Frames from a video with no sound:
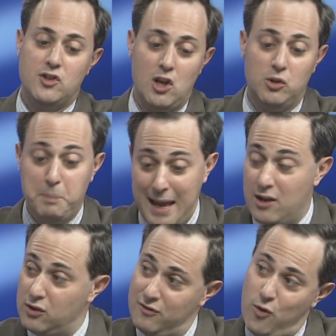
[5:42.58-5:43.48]
just
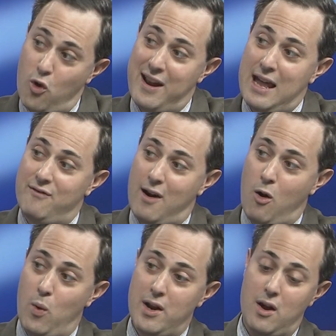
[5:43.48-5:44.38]
past the 4.5-hour
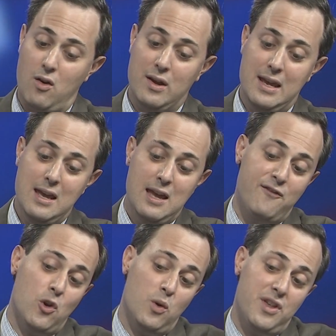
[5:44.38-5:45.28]
window. If
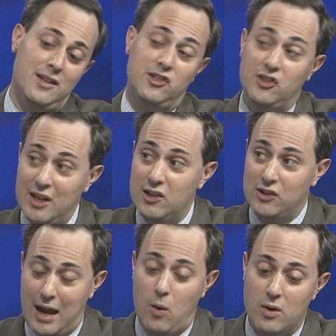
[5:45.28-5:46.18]
you're within 6
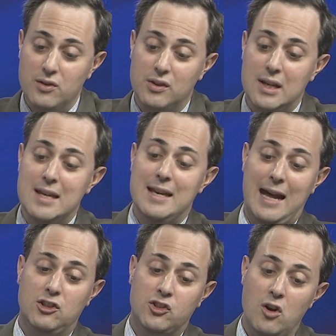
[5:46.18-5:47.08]
hours,
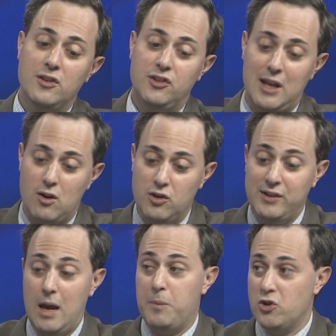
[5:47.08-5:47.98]
at certain centers,
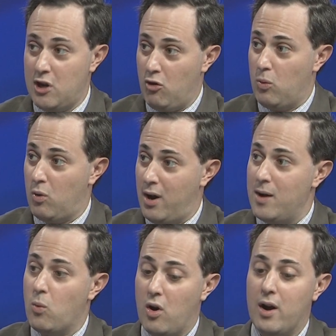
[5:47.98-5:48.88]
Tampa General where I
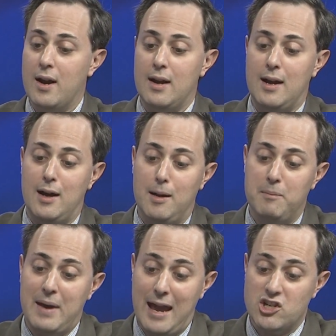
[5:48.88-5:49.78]
work,
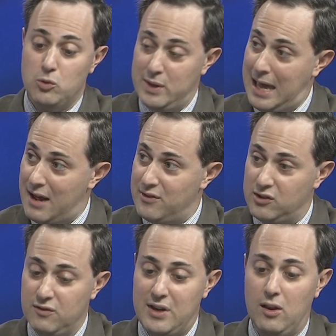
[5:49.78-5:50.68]
actually we have
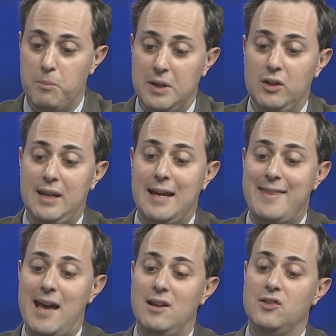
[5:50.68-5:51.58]
this availability, and
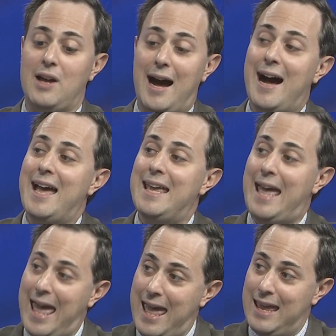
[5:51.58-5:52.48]
that is
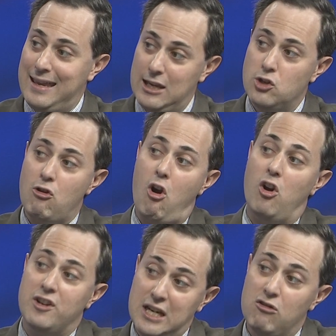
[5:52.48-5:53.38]
IA,
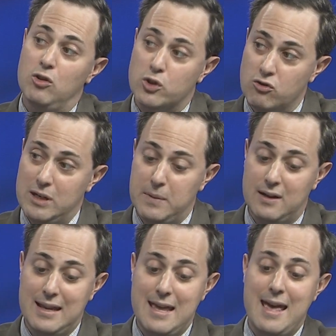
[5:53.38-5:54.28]
intra-arterial treatment,
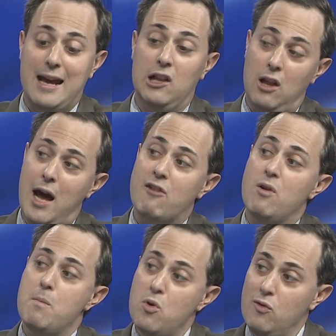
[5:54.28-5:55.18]
clot
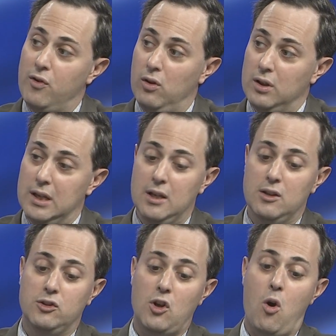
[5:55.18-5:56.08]
removal.
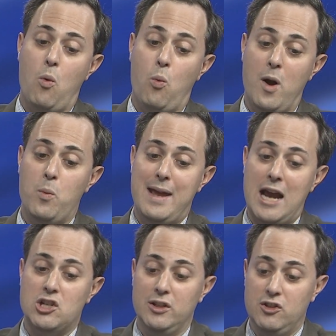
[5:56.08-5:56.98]
So what we
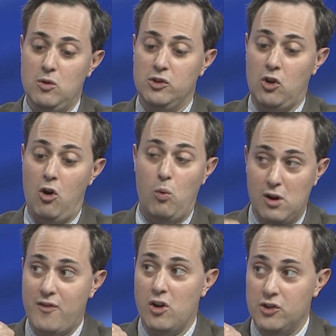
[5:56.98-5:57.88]
actually do is call one
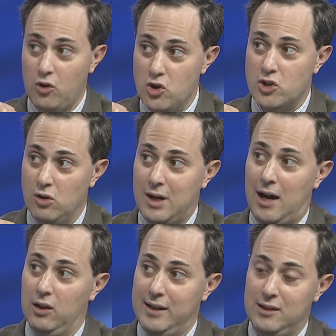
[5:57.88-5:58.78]
of our surgical
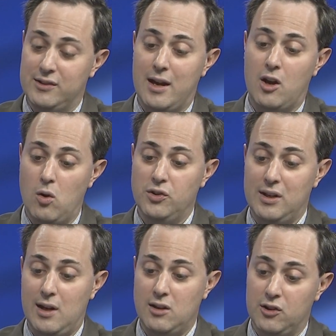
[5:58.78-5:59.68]
colleagues that goes
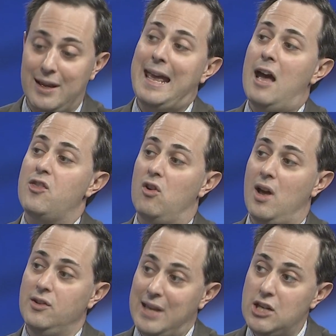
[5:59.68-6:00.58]
in and does a
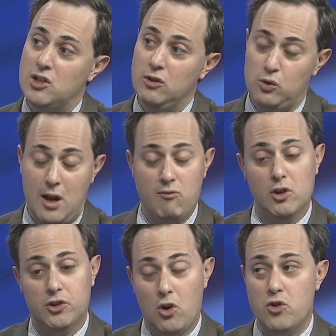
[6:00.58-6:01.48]
catheterization, so not a real
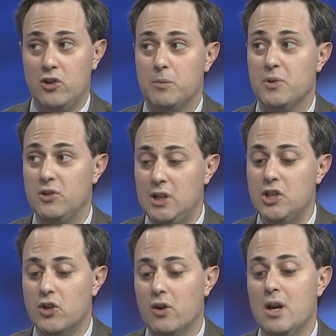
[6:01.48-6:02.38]
surgery, it's a
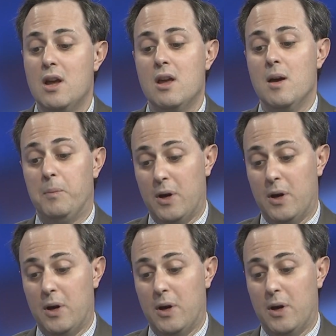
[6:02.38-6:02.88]
procedure, but